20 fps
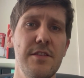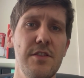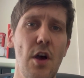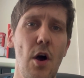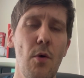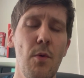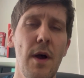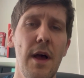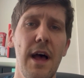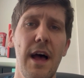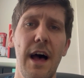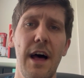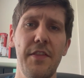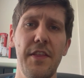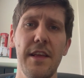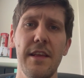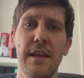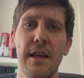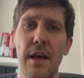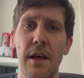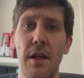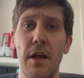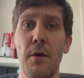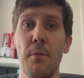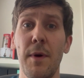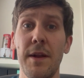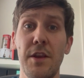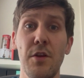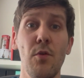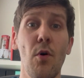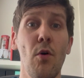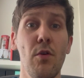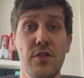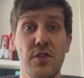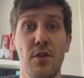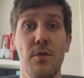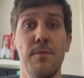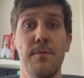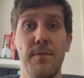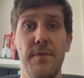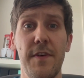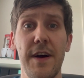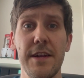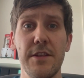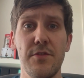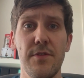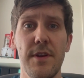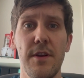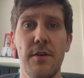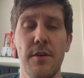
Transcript: So I think, and when you also factor in,